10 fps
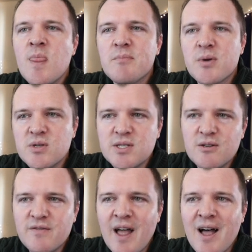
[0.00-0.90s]

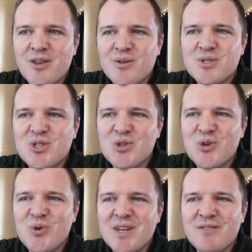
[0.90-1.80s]
personal value
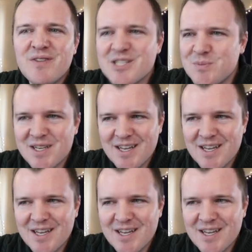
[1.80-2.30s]
to investment